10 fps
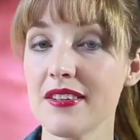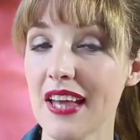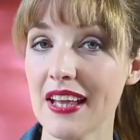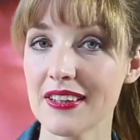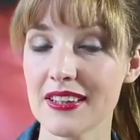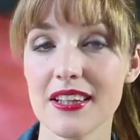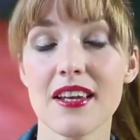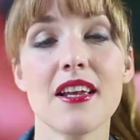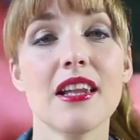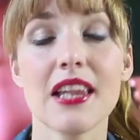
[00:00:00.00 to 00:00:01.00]
Then,
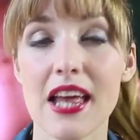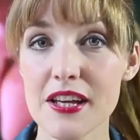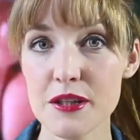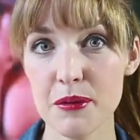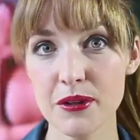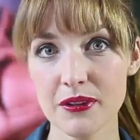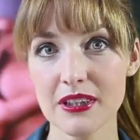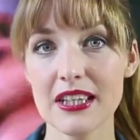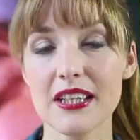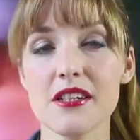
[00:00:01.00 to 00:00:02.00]
last but not
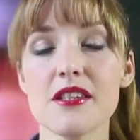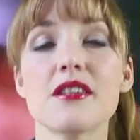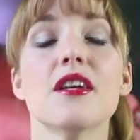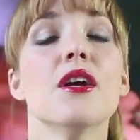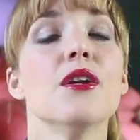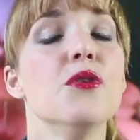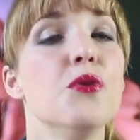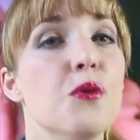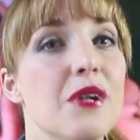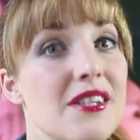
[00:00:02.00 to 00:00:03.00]
least,
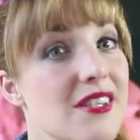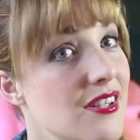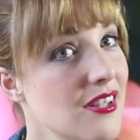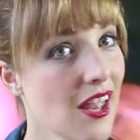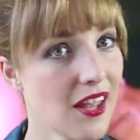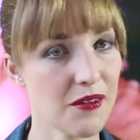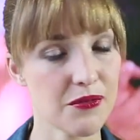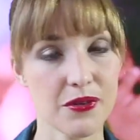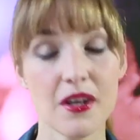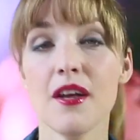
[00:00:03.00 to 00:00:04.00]
do it
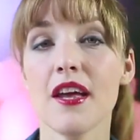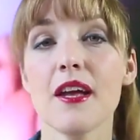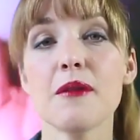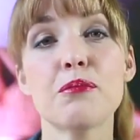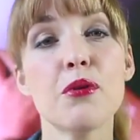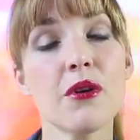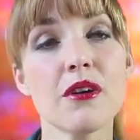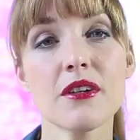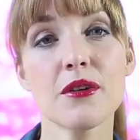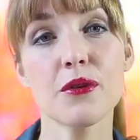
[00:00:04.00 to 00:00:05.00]
safe. In
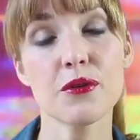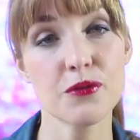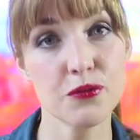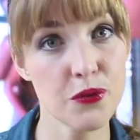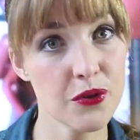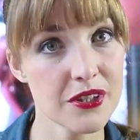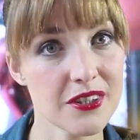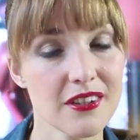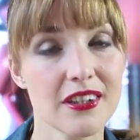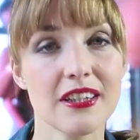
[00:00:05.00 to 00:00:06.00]
porn,
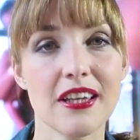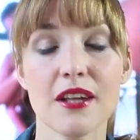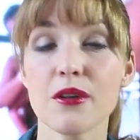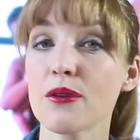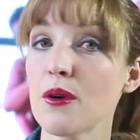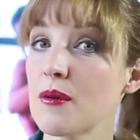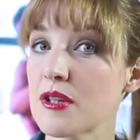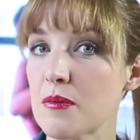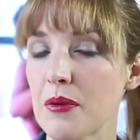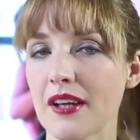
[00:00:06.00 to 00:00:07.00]
unfortunately, they not
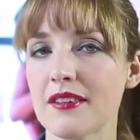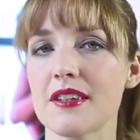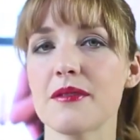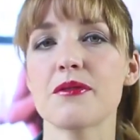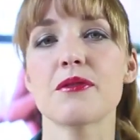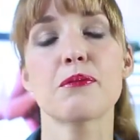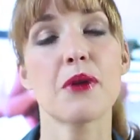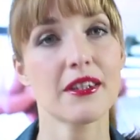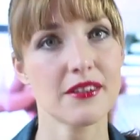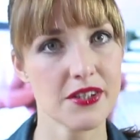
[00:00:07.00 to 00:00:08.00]
always
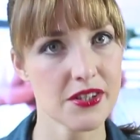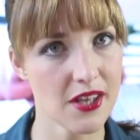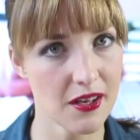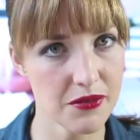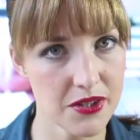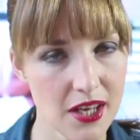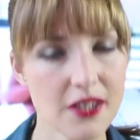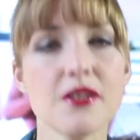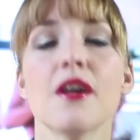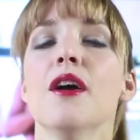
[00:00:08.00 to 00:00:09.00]
practice safe
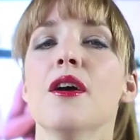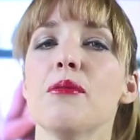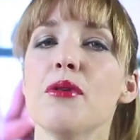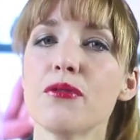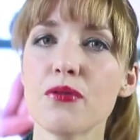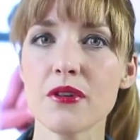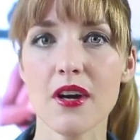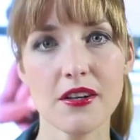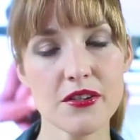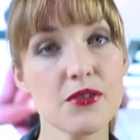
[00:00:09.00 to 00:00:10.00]
sex, but for
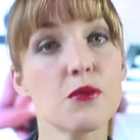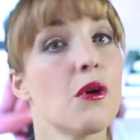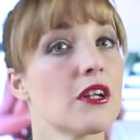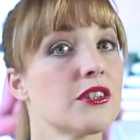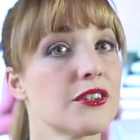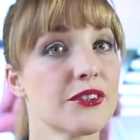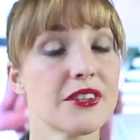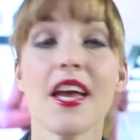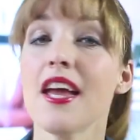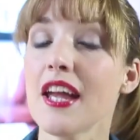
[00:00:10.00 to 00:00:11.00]
us
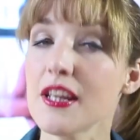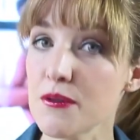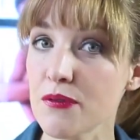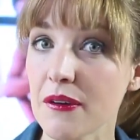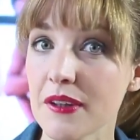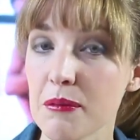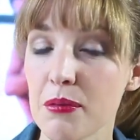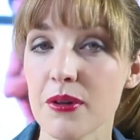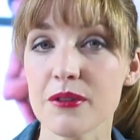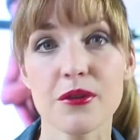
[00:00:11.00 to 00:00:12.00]
watchers, it's very
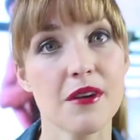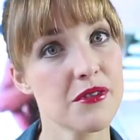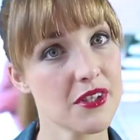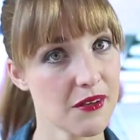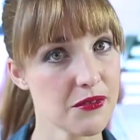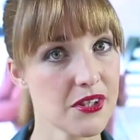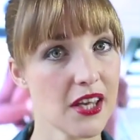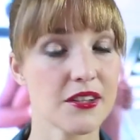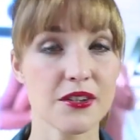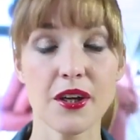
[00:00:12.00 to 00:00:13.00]
important to have safe
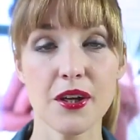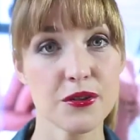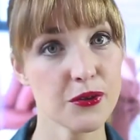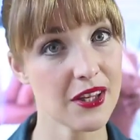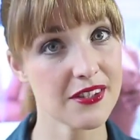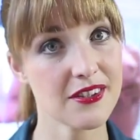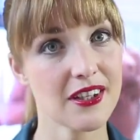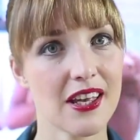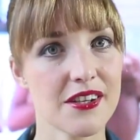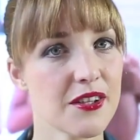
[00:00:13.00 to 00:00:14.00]
sex. So that's
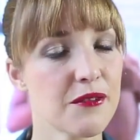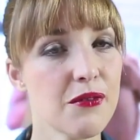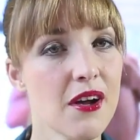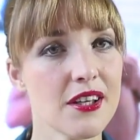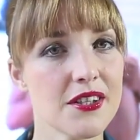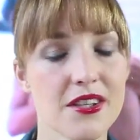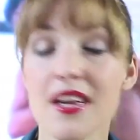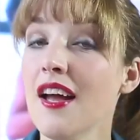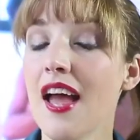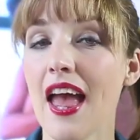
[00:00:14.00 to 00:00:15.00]
the last advice.
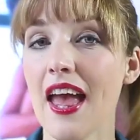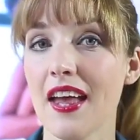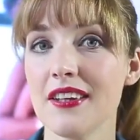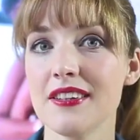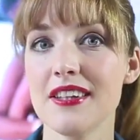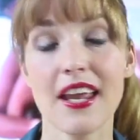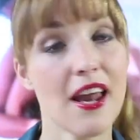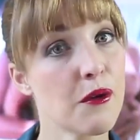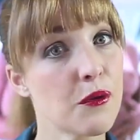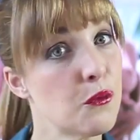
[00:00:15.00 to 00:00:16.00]
And then
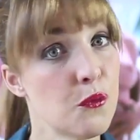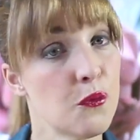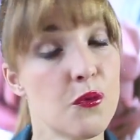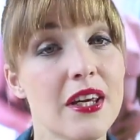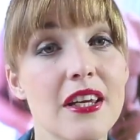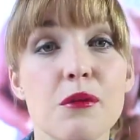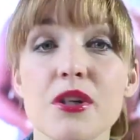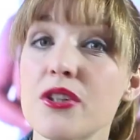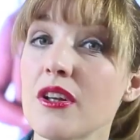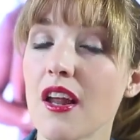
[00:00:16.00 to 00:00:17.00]
I really
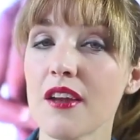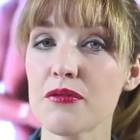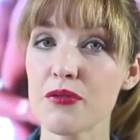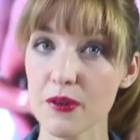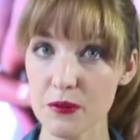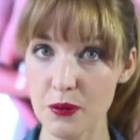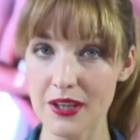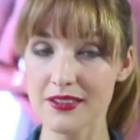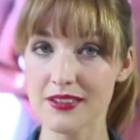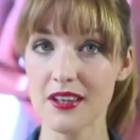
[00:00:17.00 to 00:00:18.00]
wish you a lot of fun
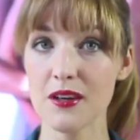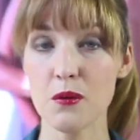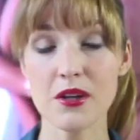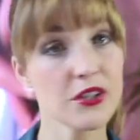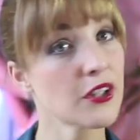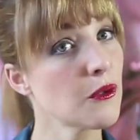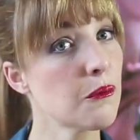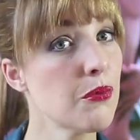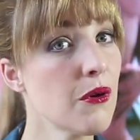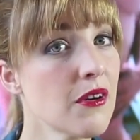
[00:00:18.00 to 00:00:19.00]
with watching your
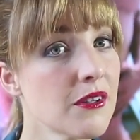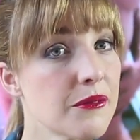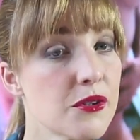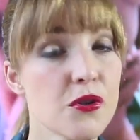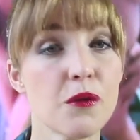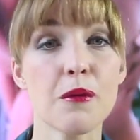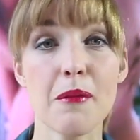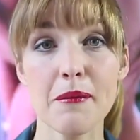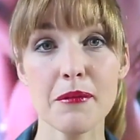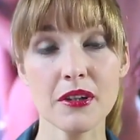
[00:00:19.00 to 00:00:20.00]
porn. So
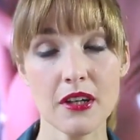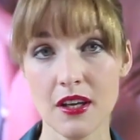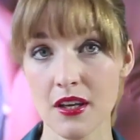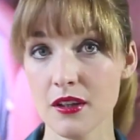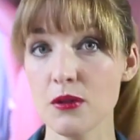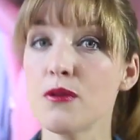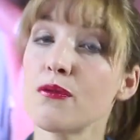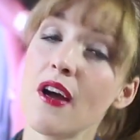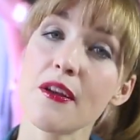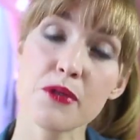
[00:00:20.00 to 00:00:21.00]
remember,
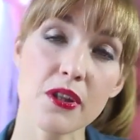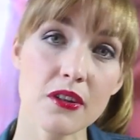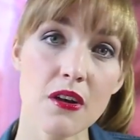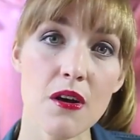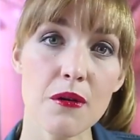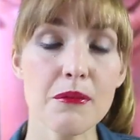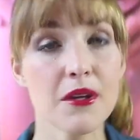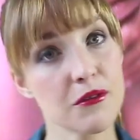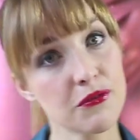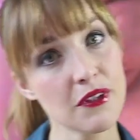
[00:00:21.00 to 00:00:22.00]
goodvibes.com,
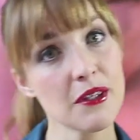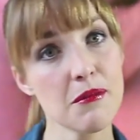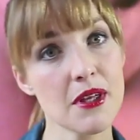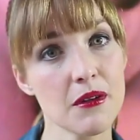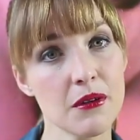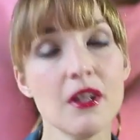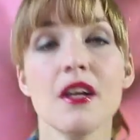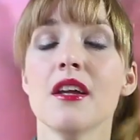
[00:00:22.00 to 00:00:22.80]
male, female.